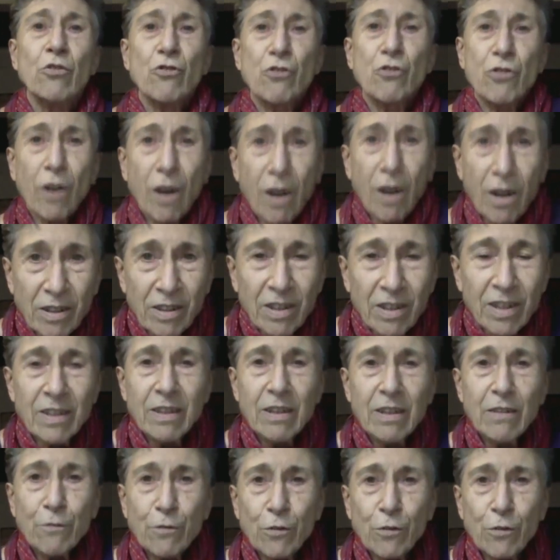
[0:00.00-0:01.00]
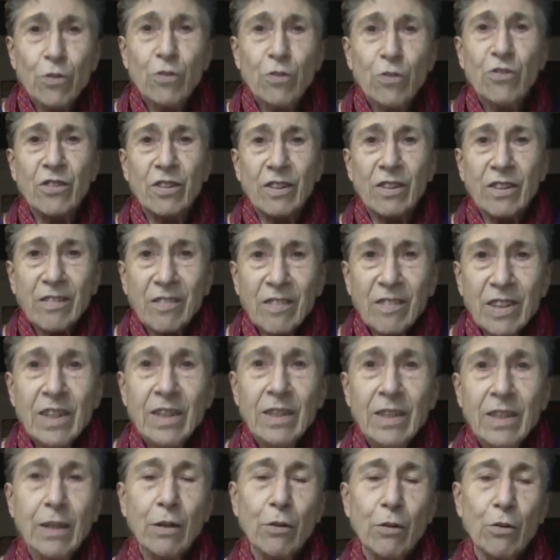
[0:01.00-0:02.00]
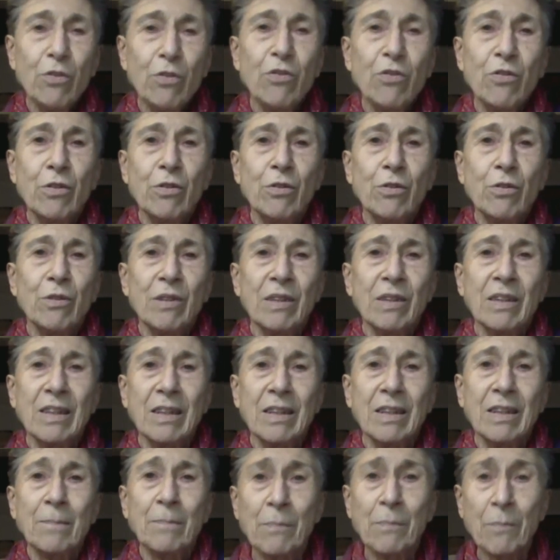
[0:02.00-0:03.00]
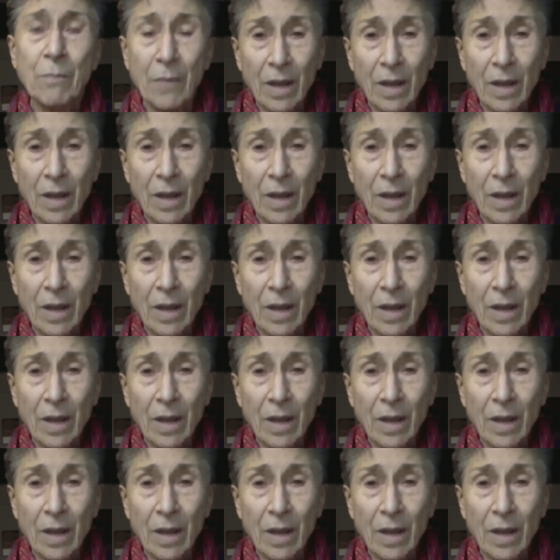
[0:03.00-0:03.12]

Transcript: joining their forces, seeing the continuity.